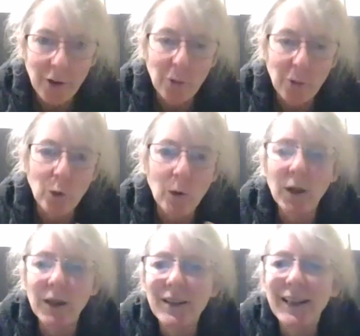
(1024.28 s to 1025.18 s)
4
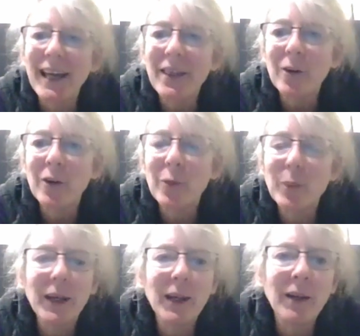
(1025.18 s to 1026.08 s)
work together as
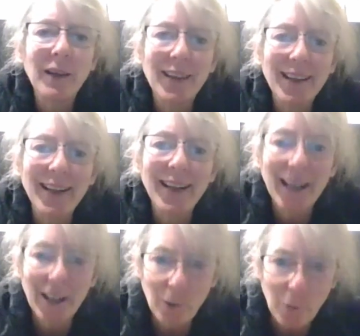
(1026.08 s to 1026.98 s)
being
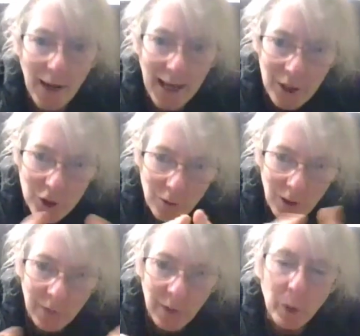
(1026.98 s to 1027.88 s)
like arranged
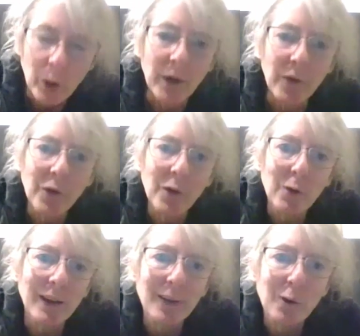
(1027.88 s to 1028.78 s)
around the points of
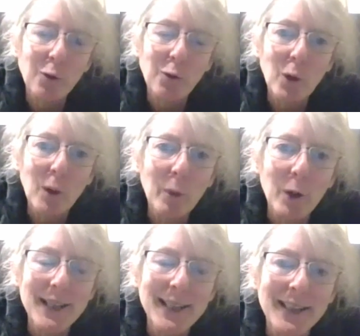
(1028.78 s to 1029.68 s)
a
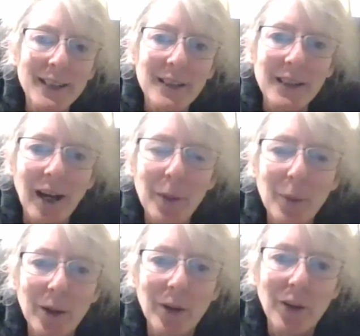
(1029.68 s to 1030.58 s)
4-pointed
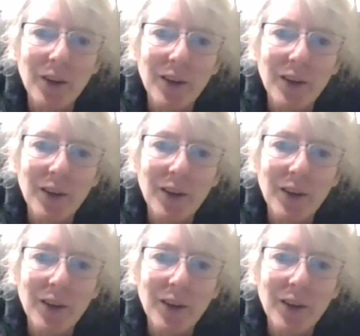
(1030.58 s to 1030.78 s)
diamond.